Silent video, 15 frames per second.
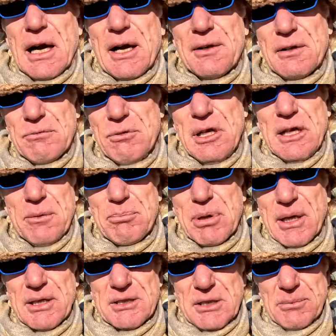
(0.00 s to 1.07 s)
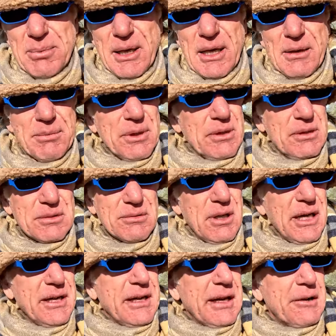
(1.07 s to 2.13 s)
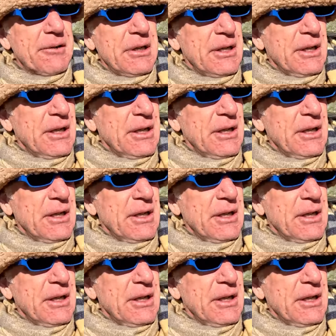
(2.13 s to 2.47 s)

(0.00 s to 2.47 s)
and I'm really pleased to be here because right now